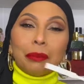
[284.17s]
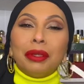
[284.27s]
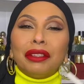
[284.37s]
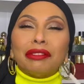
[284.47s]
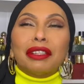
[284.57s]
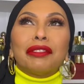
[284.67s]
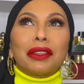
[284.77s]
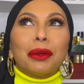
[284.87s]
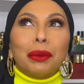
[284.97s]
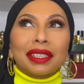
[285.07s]
Perfect for
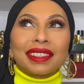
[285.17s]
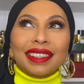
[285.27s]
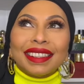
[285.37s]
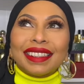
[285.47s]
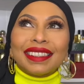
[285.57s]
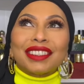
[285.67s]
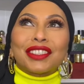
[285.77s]
the winter. It is